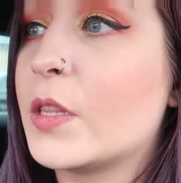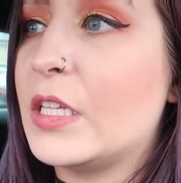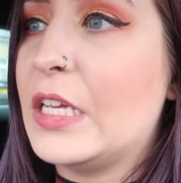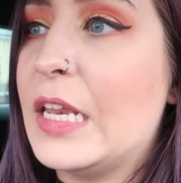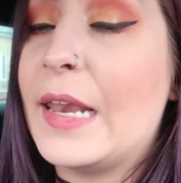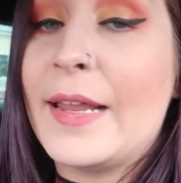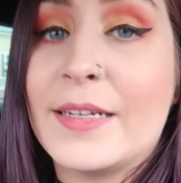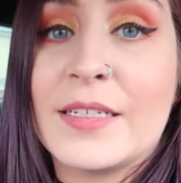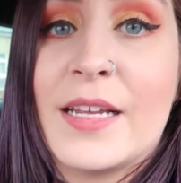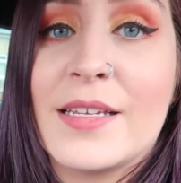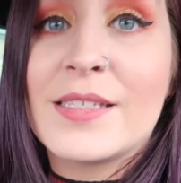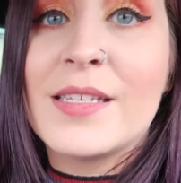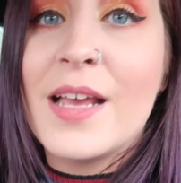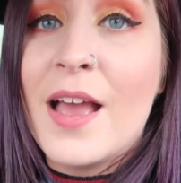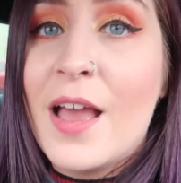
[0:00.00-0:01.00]
the
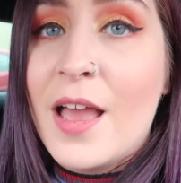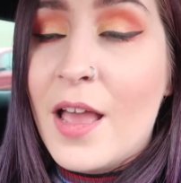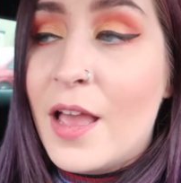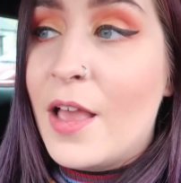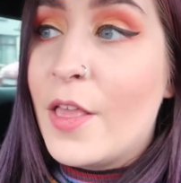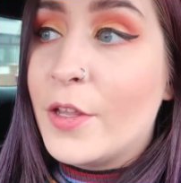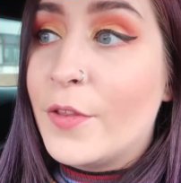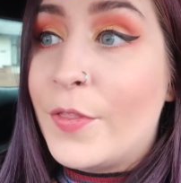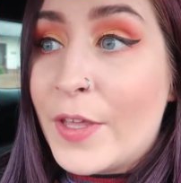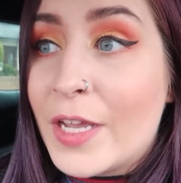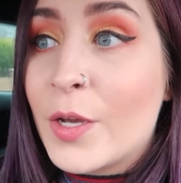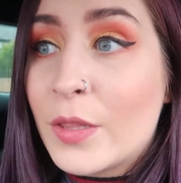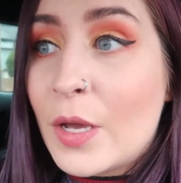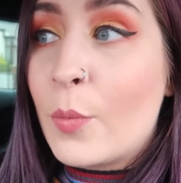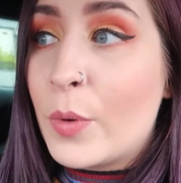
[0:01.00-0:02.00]
lenders
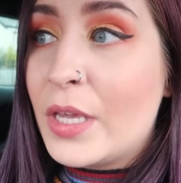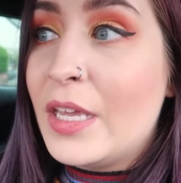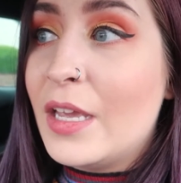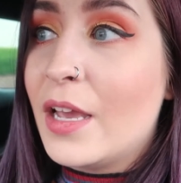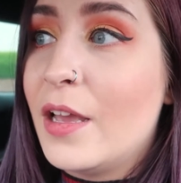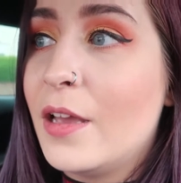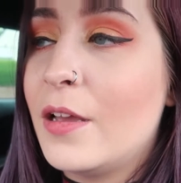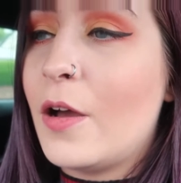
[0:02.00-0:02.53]
think that we